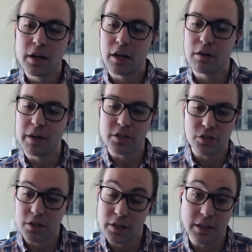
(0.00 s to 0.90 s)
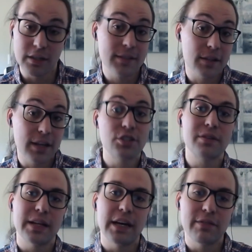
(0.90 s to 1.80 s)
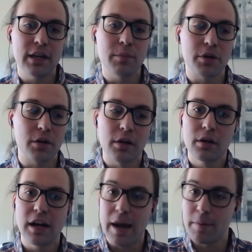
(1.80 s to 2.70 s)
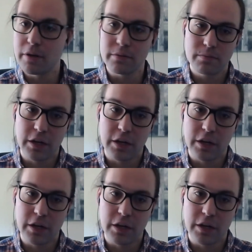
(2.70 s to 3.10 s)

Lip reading: and make sure that the installation of Lifekeeper happened